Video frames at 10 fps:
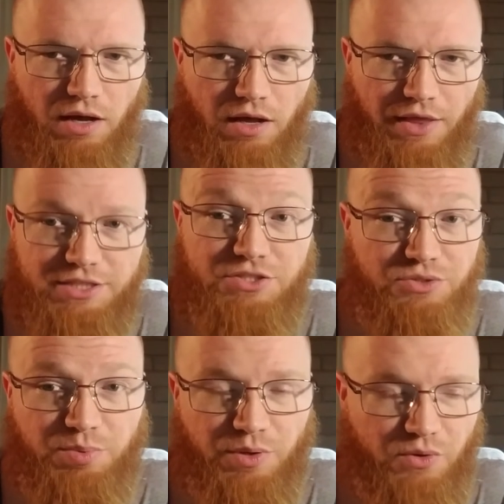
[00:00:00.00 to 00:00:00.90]
that's
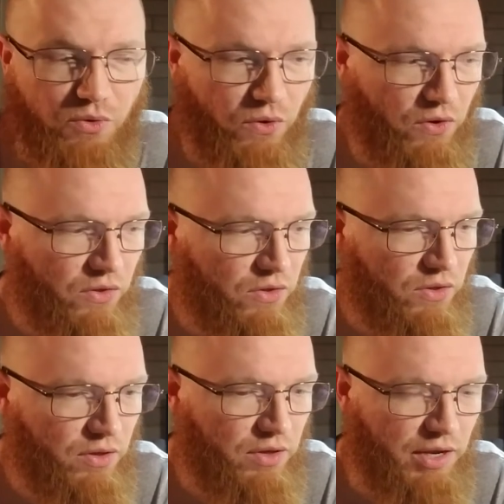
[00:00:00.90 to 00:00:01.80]
super cool,
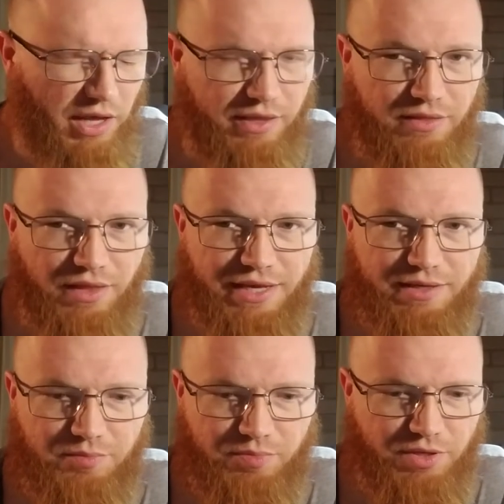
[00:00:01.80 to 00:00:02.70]
and I like,
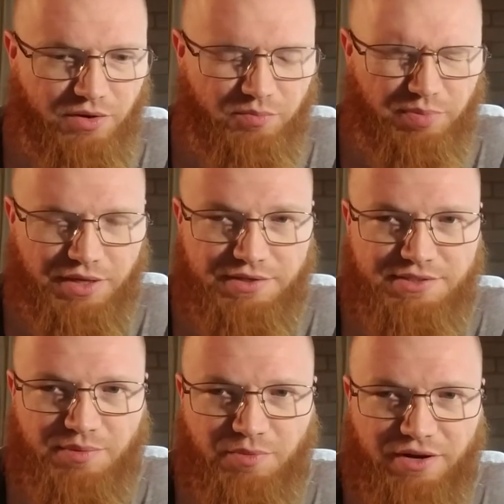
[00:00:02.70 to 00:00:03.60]
you know, being
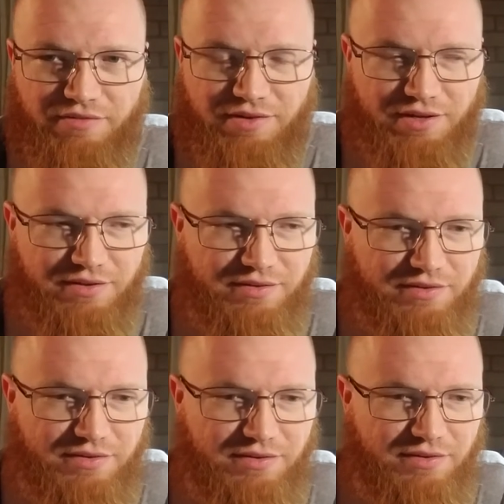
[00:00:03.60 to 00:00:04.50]
somewhat of a
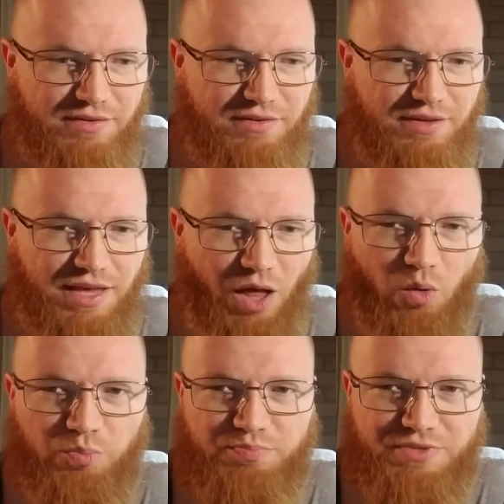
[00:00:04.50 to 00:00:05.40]

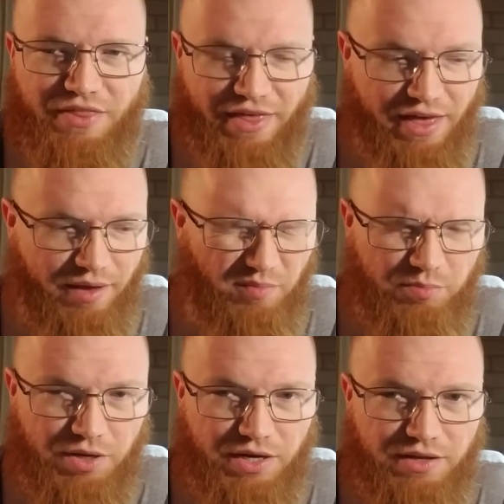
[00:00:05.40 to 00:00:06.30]
help to them,
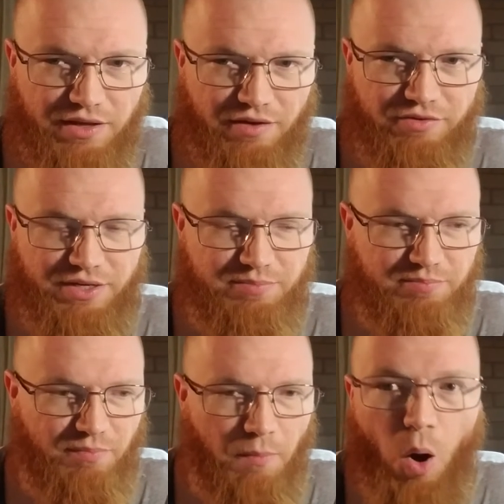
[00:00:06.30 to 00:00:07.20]
but every
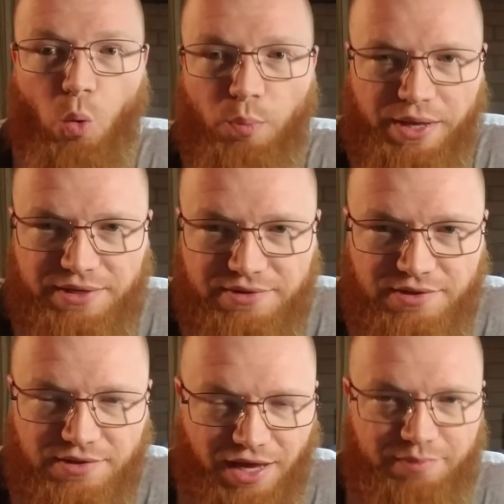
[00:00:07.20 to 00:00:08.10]
moment
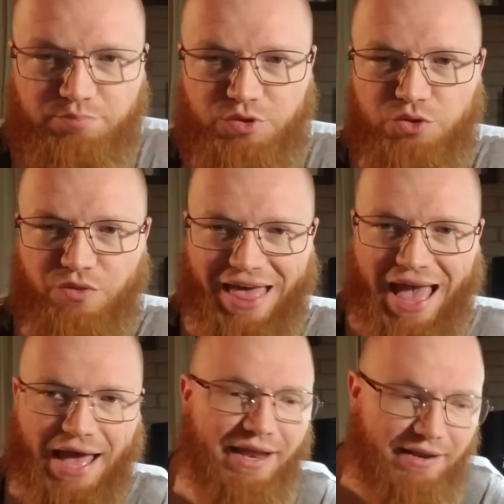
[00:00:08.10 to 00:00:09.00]
I do
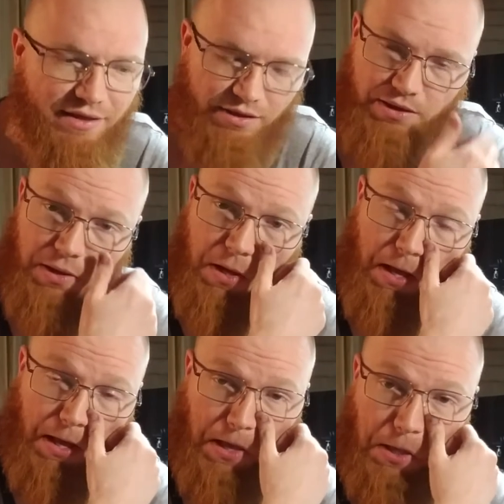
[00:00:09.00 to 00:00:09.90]
that
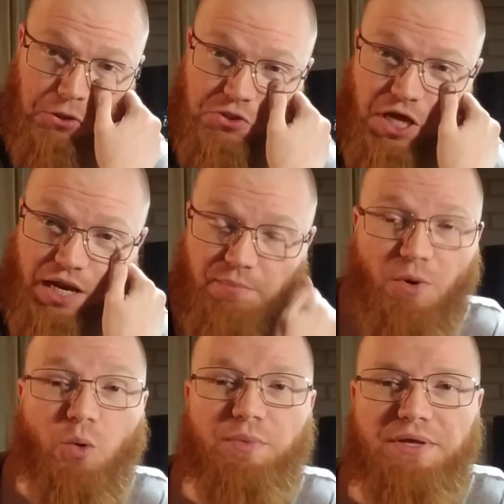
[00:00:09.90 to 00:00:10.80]
is not a
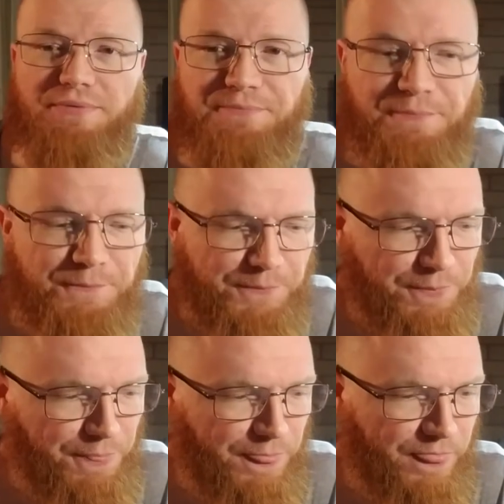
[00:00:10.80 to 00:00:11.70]
moment
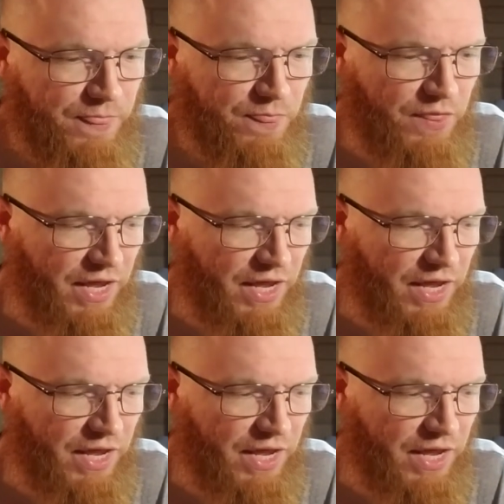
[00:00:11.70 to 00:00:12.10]
that